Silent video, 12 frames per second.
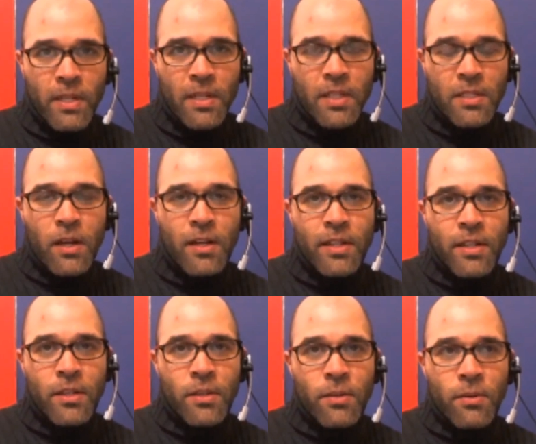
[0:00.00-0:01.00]
talking to
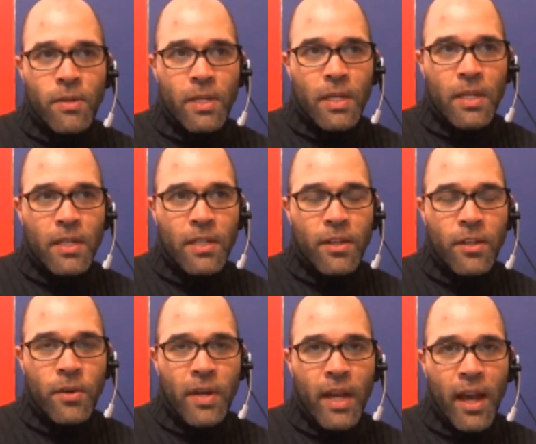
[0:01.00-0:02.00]
you that
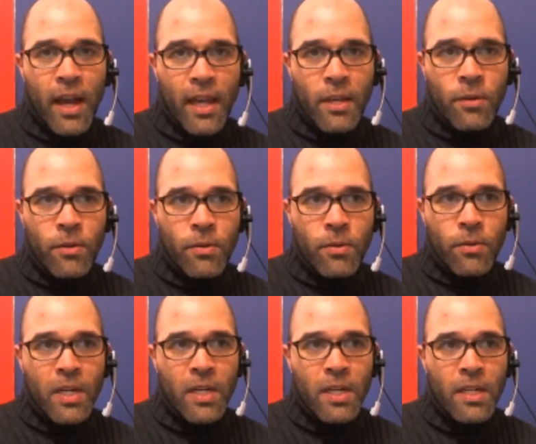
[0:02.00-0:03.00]
you're a guy who